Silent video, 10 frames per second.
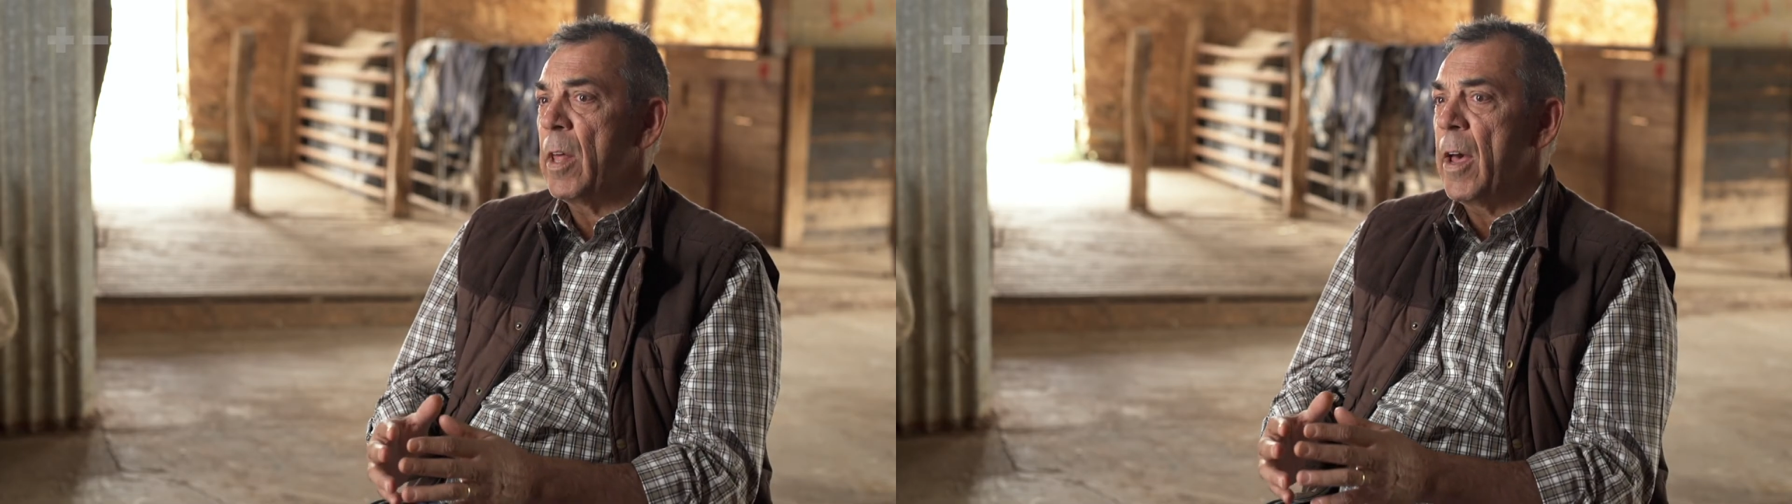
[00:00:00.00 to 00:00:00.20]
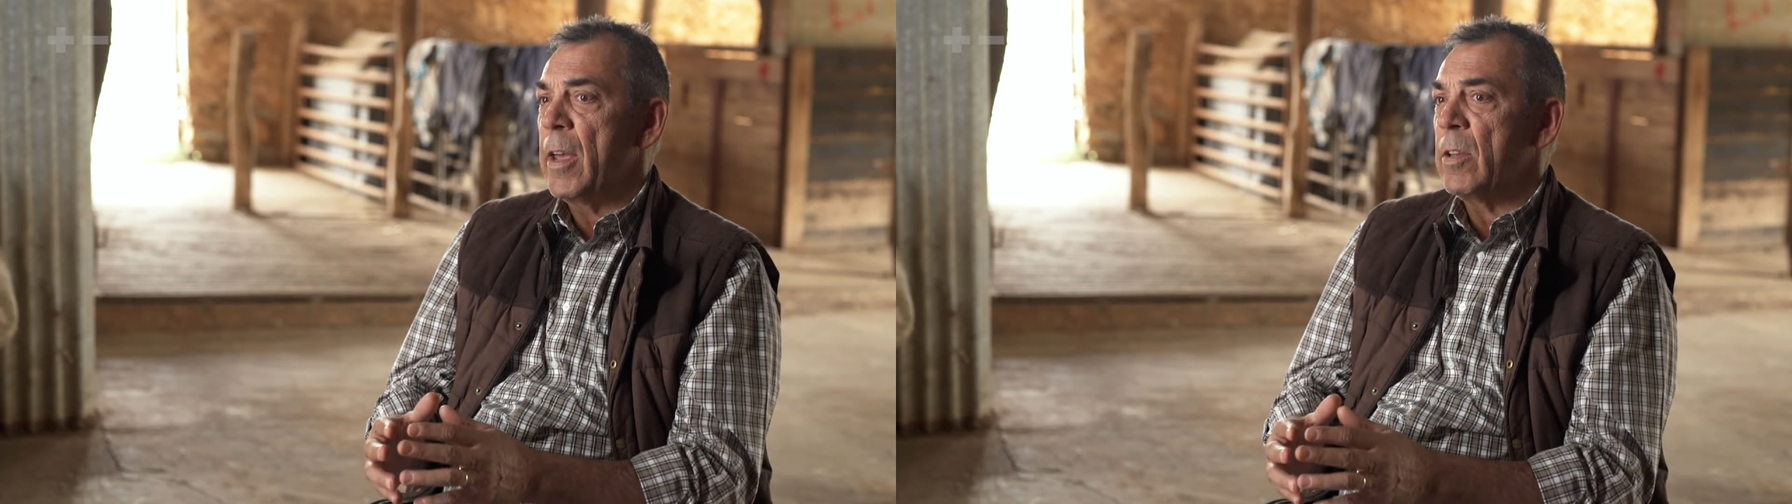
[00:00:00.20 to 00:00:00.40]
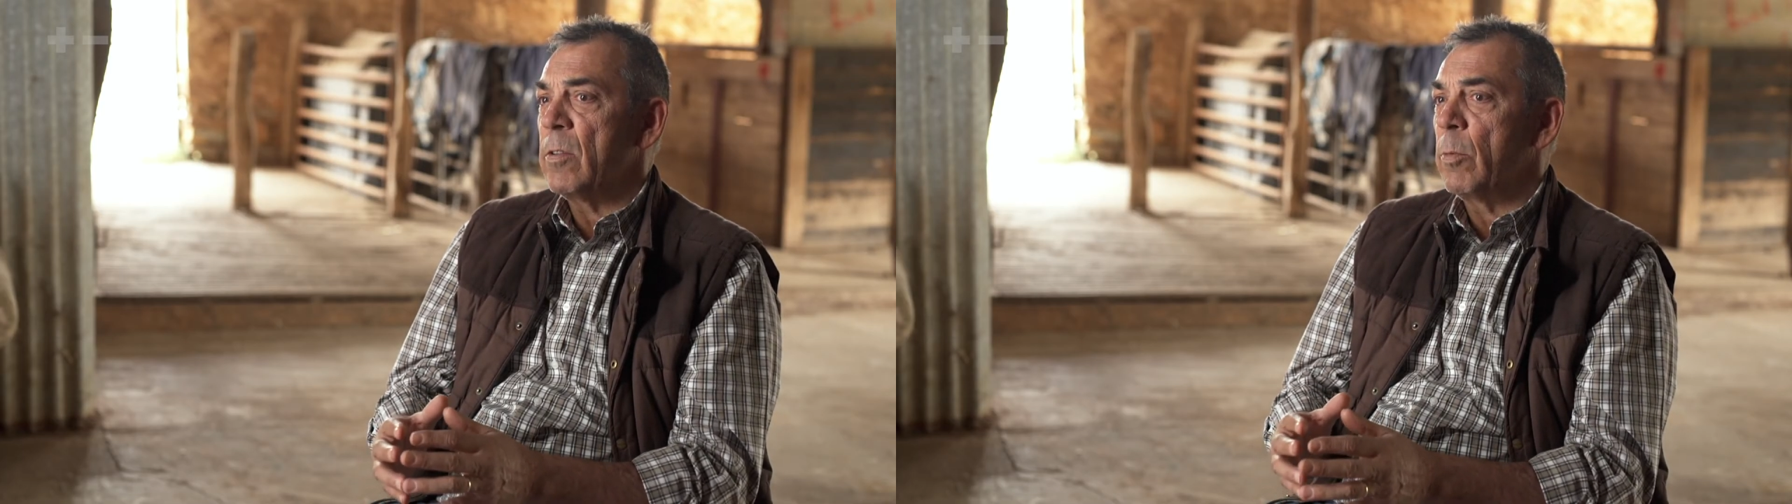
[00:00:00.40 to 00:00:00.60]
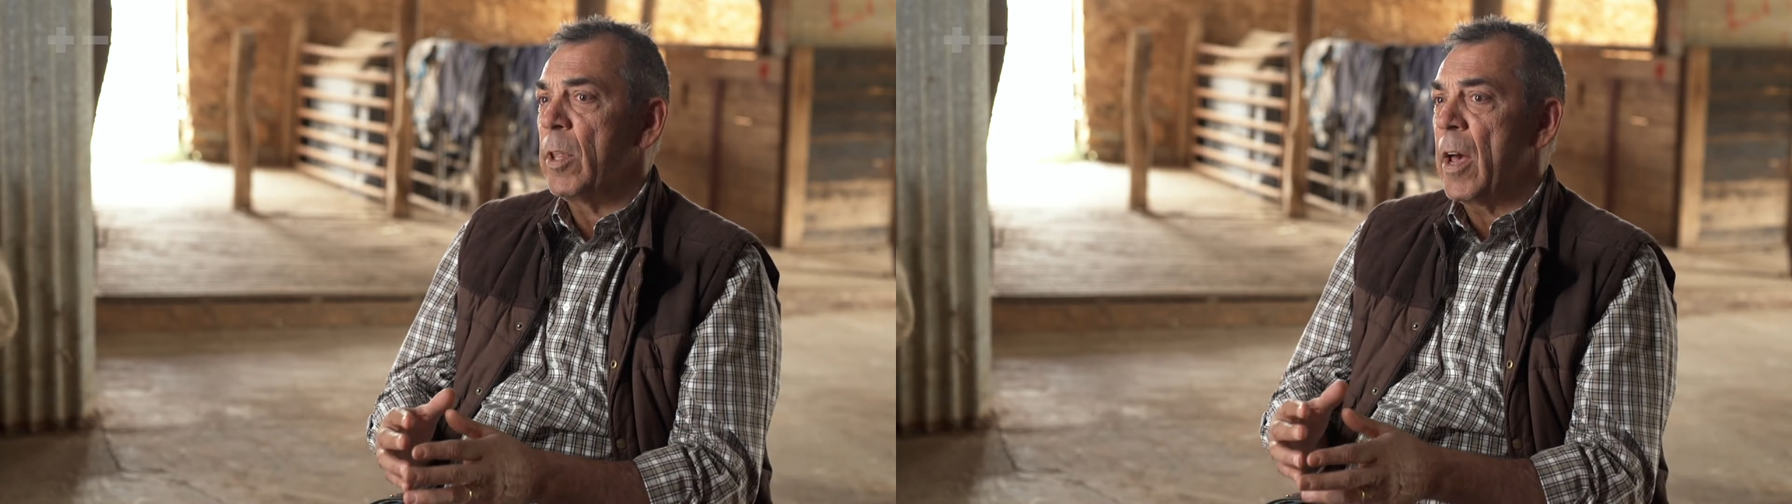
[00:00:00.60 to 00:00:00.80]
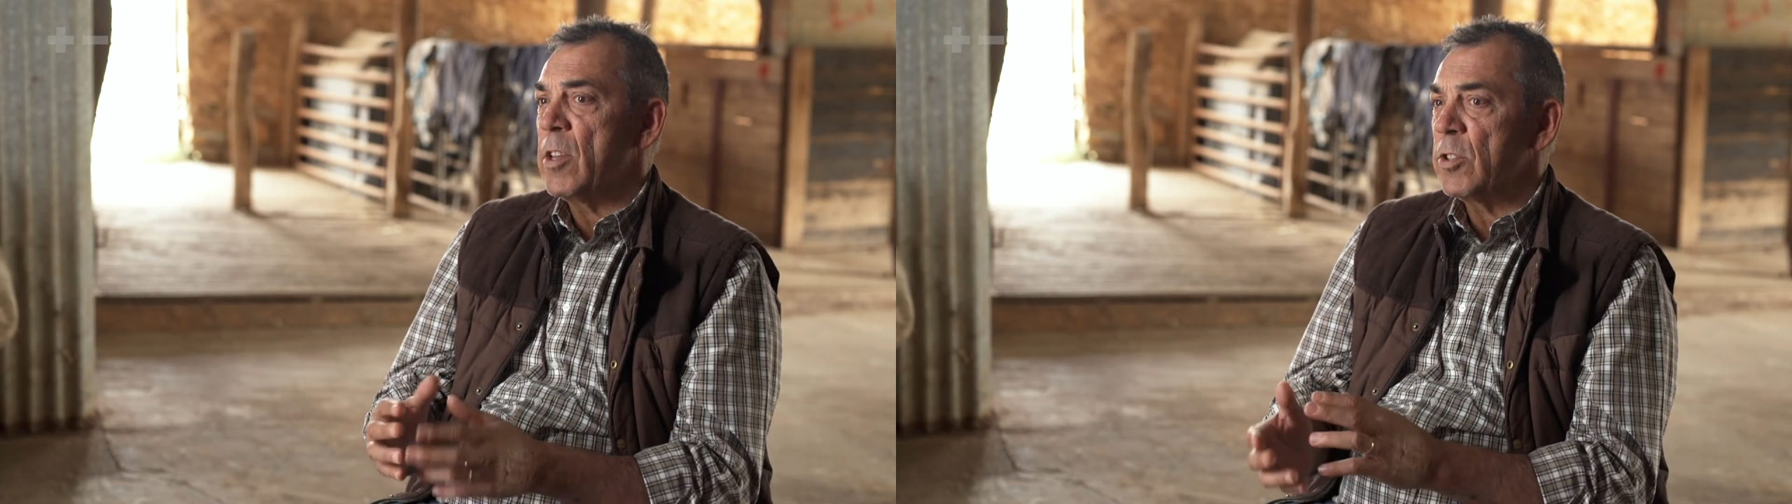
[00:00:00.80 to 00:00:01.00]

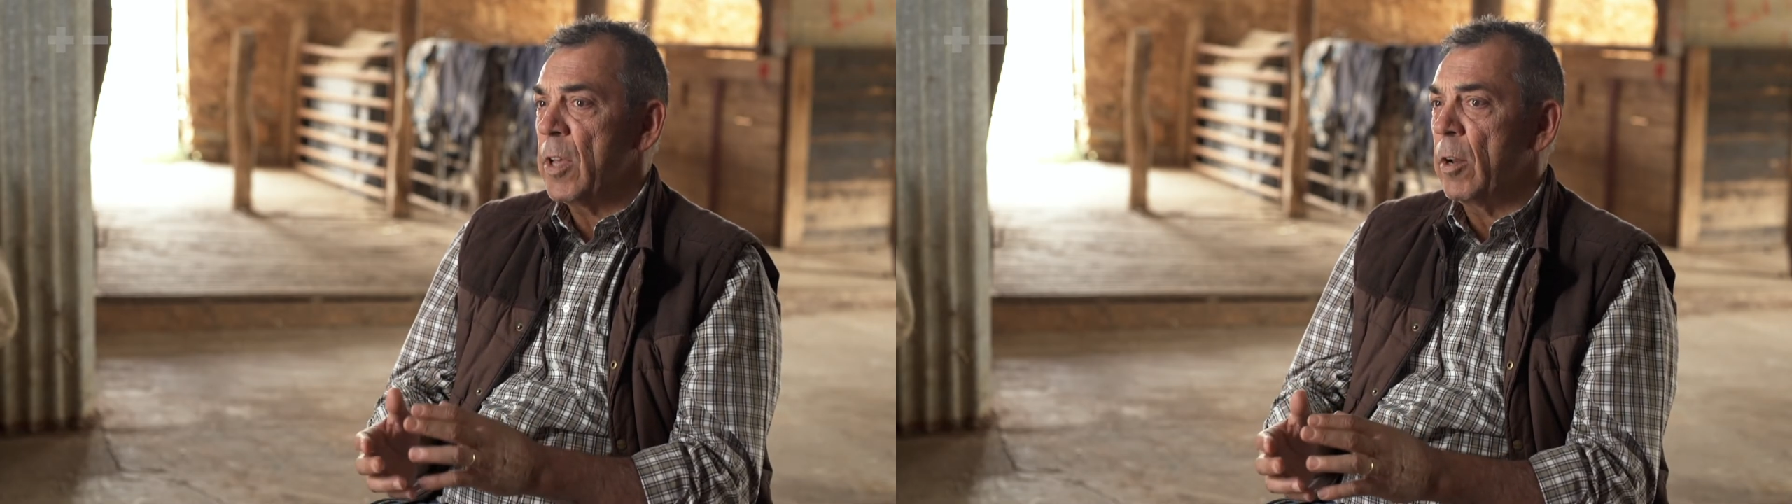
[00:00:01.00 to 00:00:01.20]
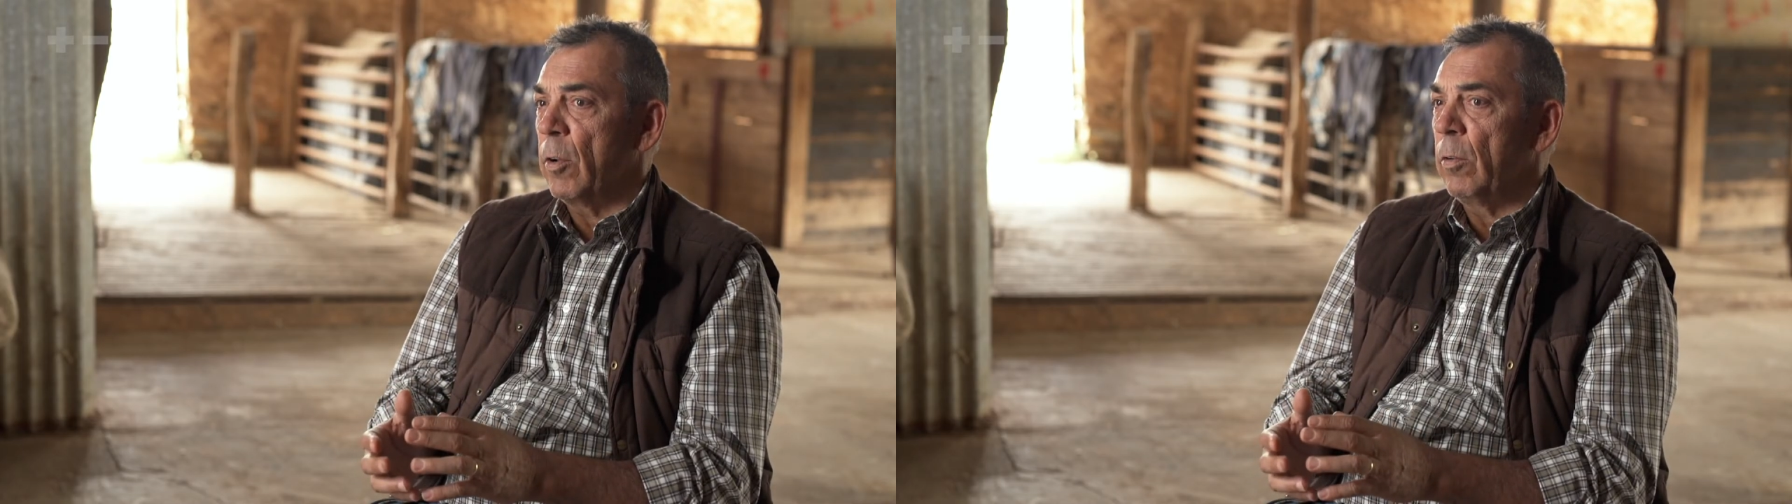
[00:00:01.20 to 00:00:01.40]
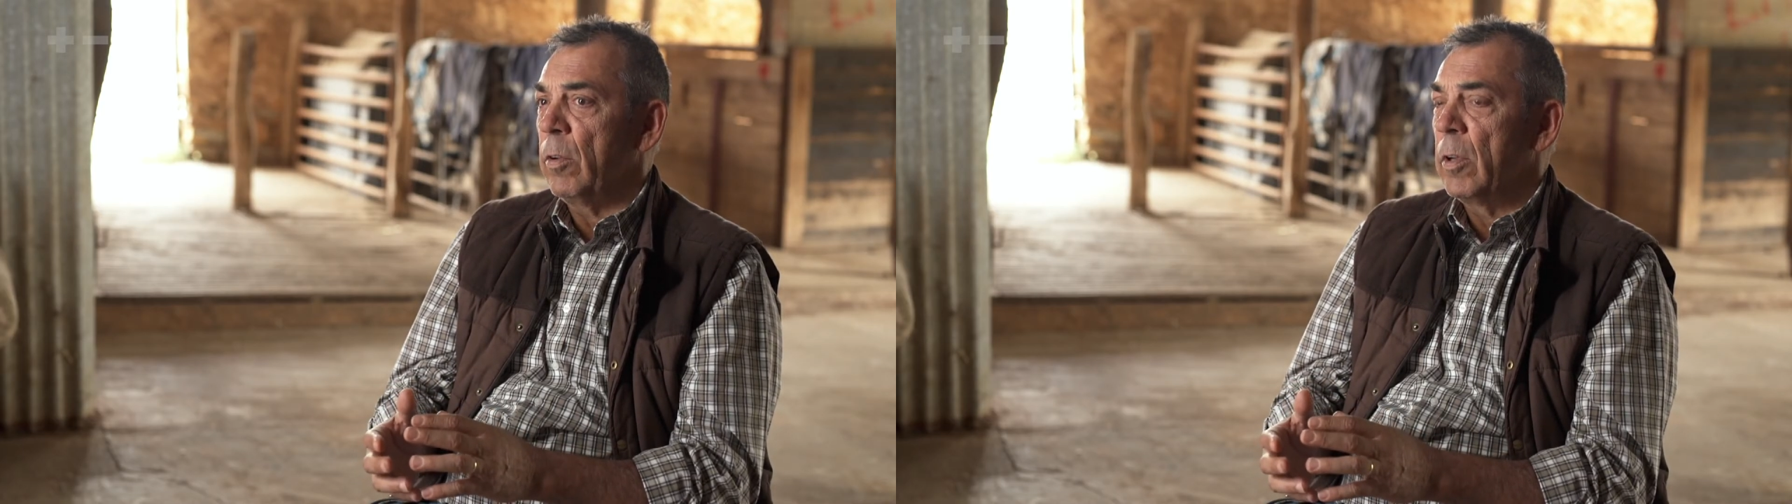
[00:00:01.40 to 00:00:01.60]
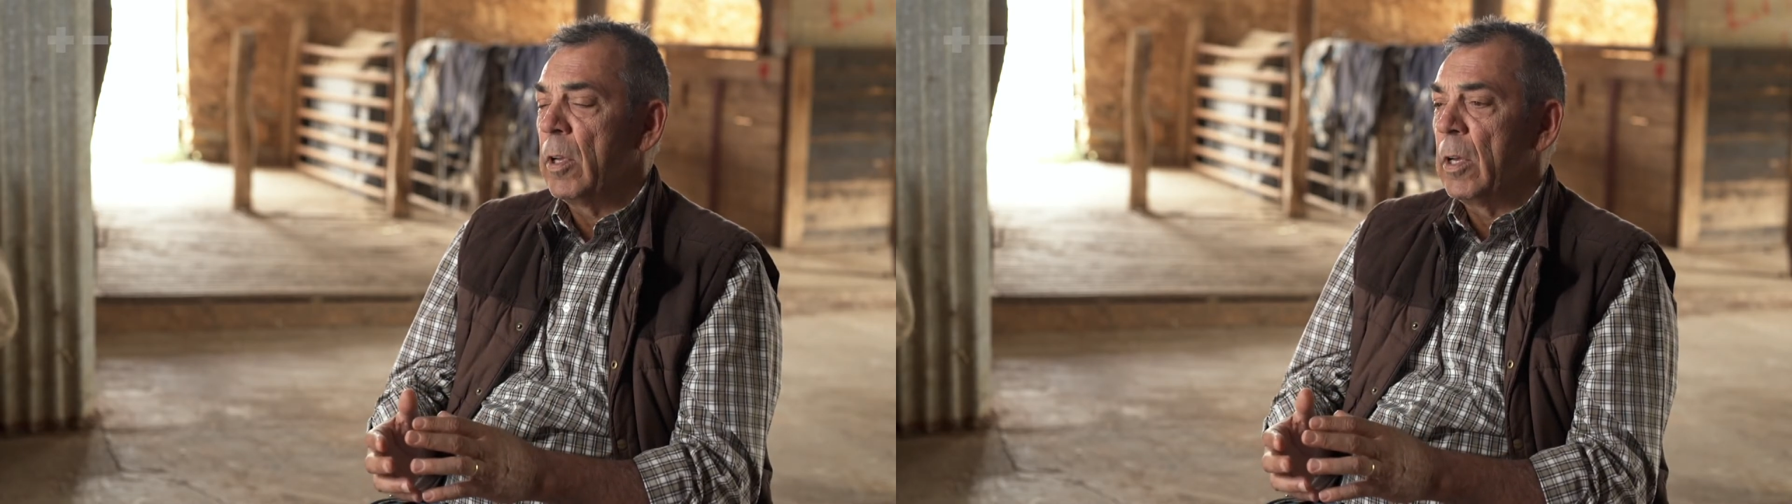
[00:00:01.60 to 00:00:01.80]
they settled,